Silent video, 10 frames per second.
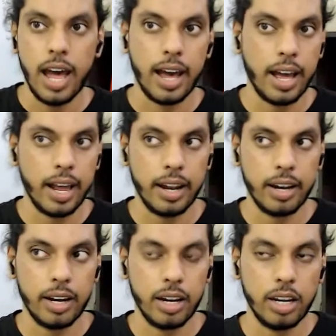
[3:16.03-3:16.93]

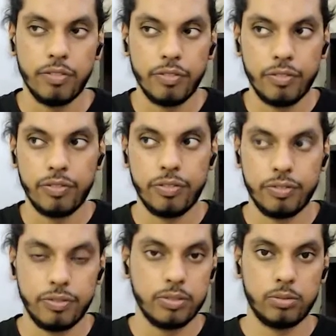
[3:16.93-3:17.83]
And if